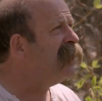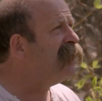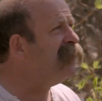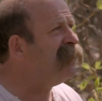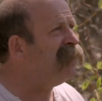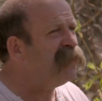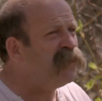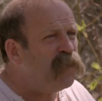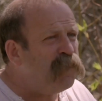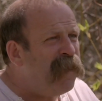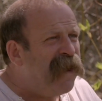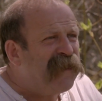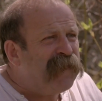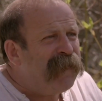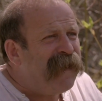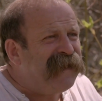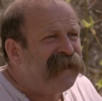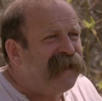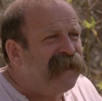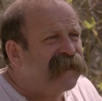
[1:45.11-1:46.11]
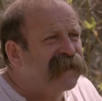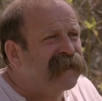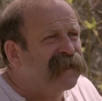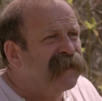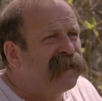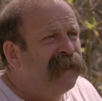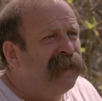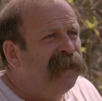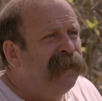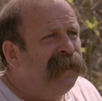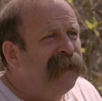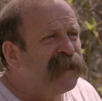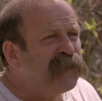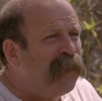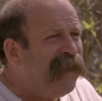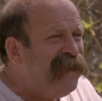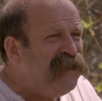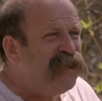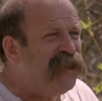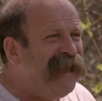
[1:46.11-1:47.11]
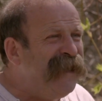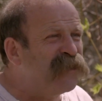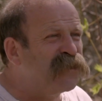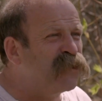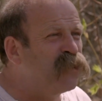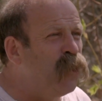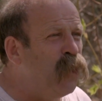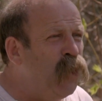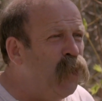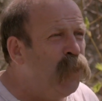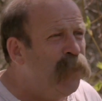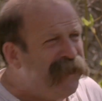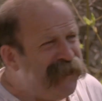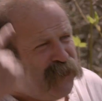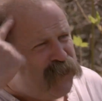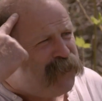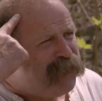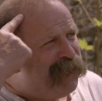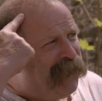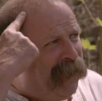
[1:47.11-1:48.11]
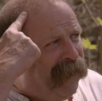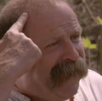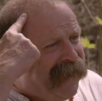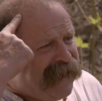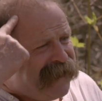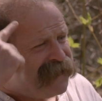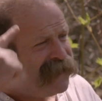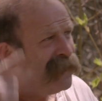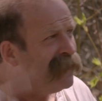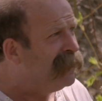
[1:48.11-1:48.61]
Do you not do mathematics? It's what engineers do. We do them in our head.